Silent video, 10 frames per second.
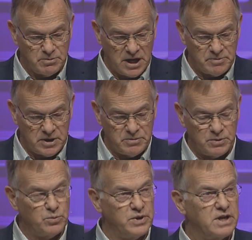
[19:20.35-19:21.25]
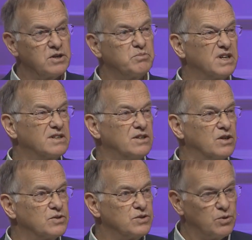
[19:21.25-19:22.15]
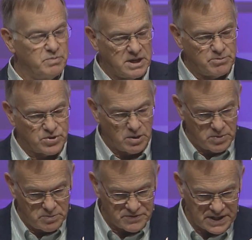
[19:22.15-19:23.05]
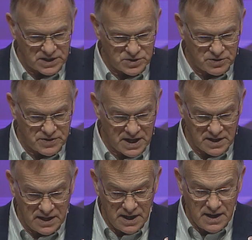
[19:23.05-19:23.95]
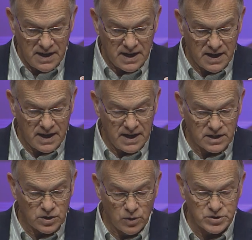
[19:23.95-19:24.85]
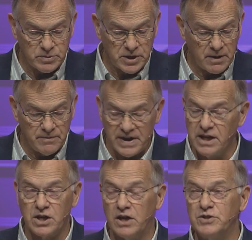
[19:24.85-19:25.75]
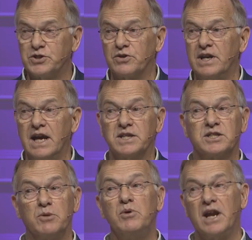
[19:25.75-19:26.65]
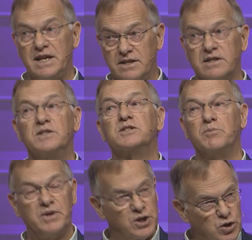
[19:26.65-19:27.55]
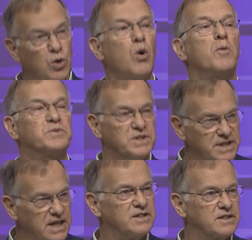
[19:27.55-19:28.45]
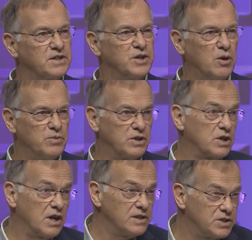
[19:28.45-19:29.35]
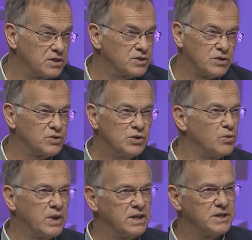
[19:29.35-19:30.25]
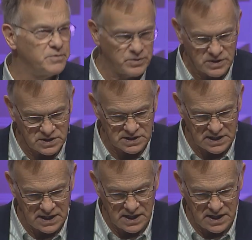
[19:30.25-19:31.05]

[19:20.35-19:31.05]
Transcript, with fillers: It might be a bit weird, but you know, there's no big problem if that's your thing. Uh, it can also become very culturally assimilated and simply co opted into the dominant culture, so there's no real difference.